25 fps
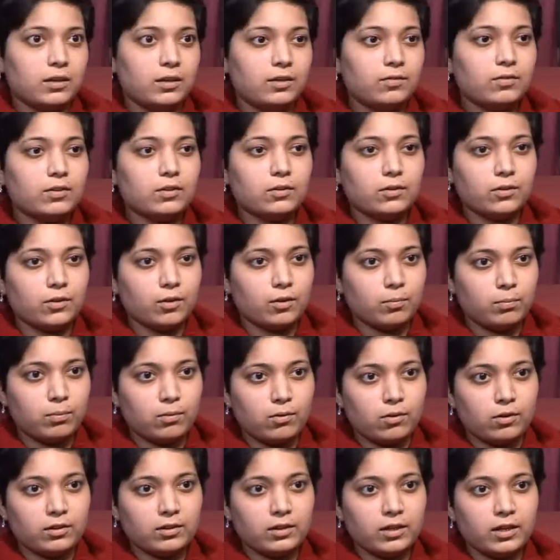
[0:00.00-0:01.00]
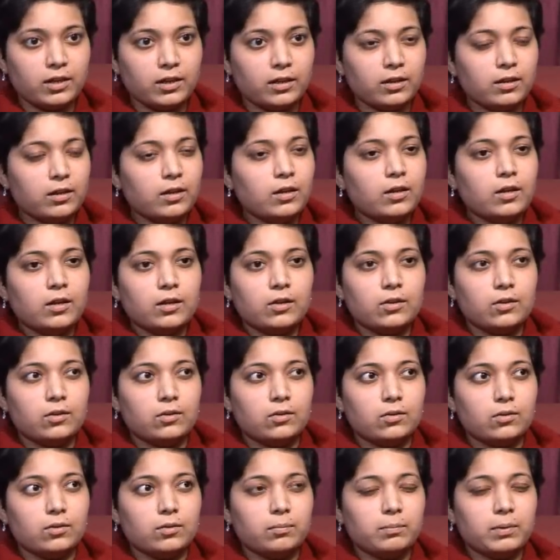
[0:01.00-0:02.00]
Even though you're born there,
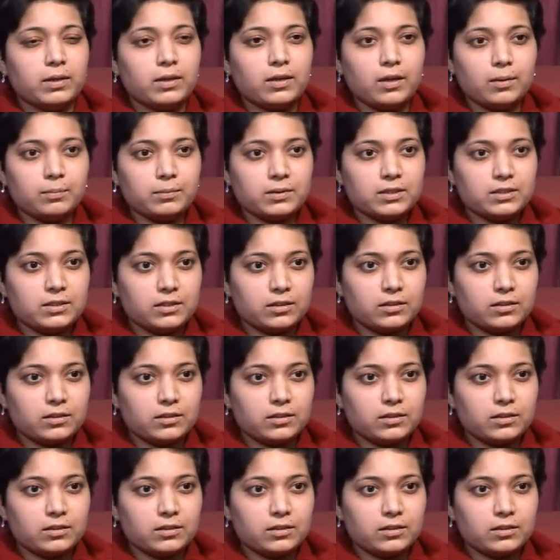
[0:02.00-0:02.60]
you don't become a